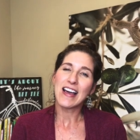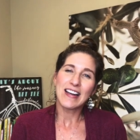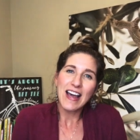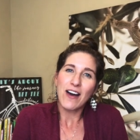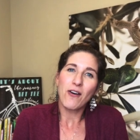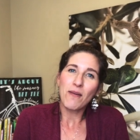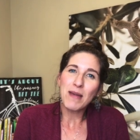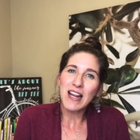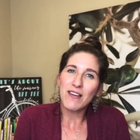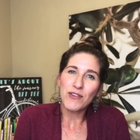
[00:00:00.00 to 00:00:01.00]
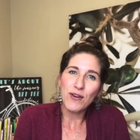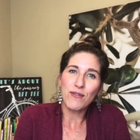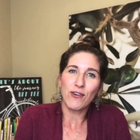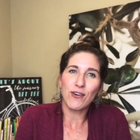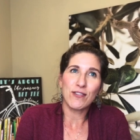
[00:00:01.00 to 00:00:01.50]
Now, many of you
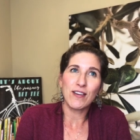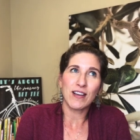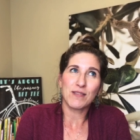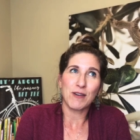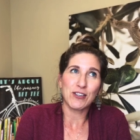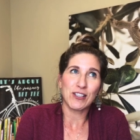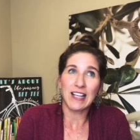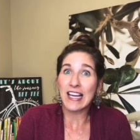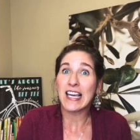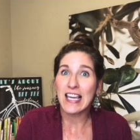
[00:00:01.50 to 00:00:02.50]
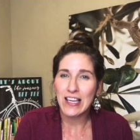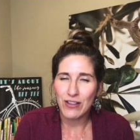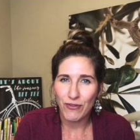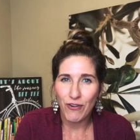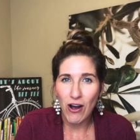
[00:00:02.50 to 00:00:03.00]
have heard the expression like eat
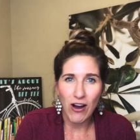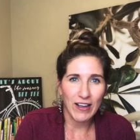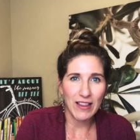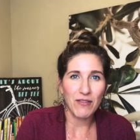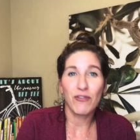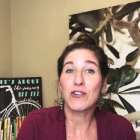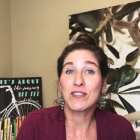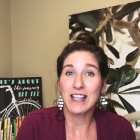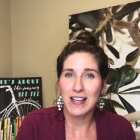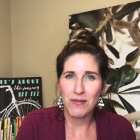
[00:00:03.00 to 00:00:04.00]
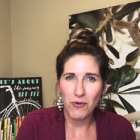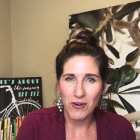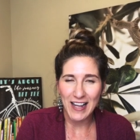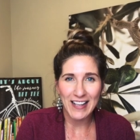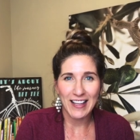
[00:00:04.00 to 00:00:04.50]
the frog in the first thing in the morning.